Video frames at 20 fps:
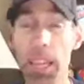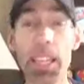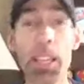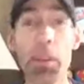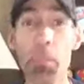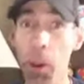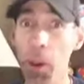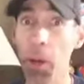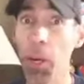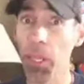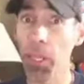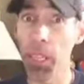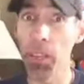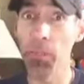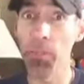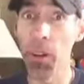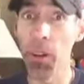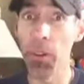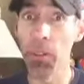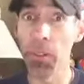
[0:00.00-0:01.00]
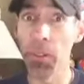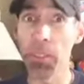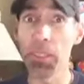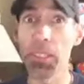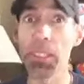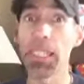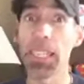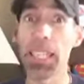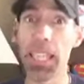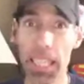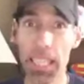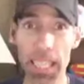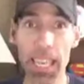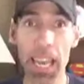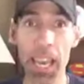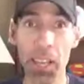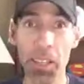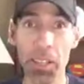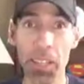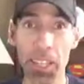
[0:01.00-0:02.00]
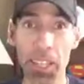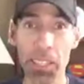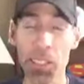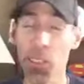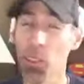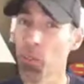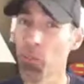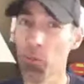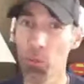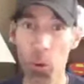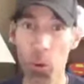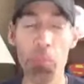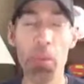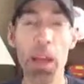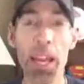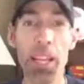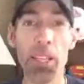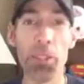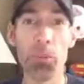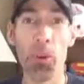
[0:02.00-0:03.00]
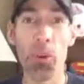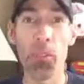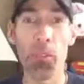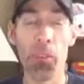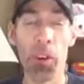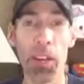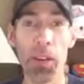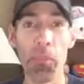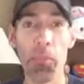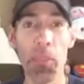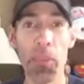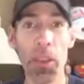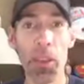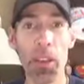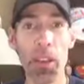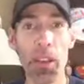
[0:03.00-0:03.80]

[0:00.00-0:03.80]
In the American League, folks, in the AL East. Tremendous work for him.